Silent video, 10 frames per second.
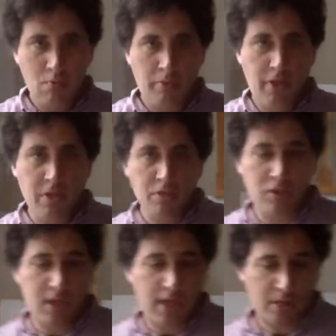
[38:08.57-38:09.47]

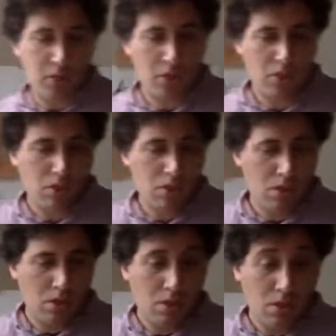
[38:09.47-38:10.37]
Players get
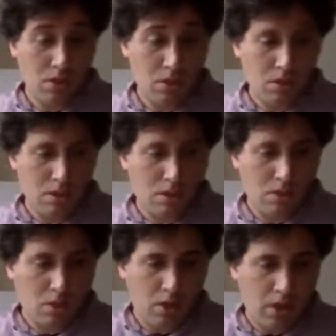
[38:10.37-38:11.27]

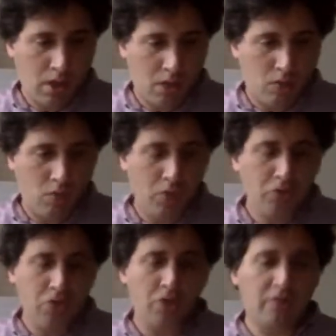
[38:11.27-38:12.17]
1
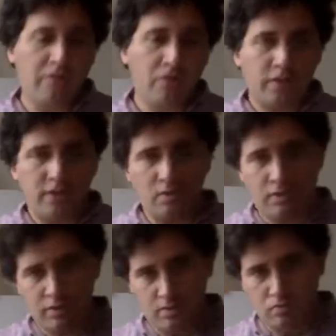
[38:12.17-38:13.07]
unit of
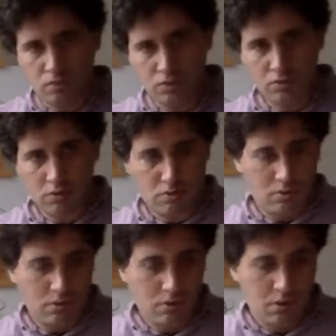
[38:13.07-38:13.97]
utility, util,
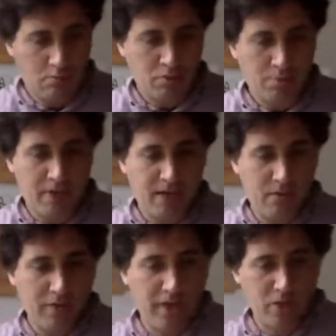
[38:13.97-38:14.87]
per pound
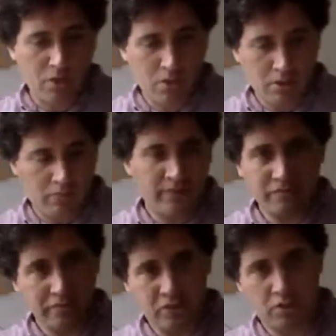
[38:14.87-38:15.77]
they earn. We
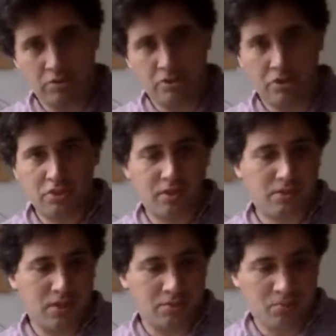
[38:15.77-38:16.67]
switch currencies, that's
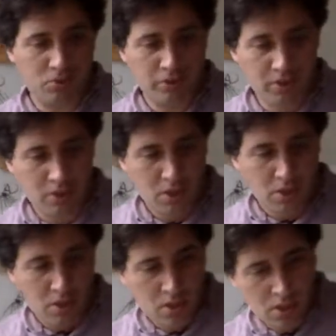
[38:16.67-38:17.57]
not important.
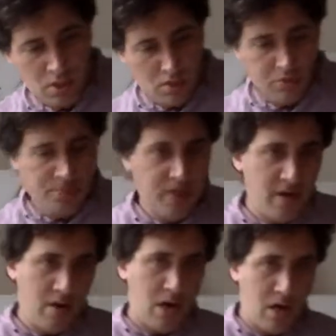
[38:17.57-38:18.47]
For
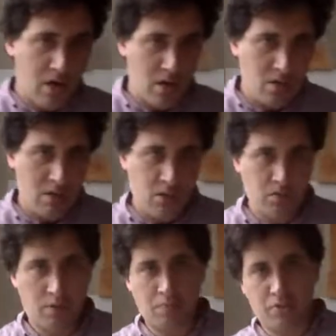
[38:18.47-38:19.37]
player A, this
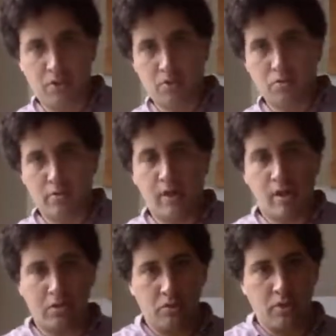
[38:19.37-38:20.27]
represents her
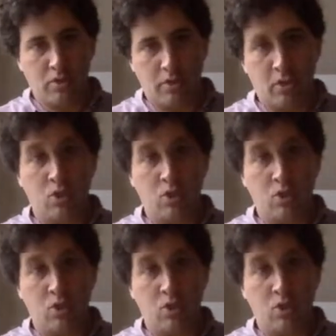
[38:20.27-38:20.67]
entire utility.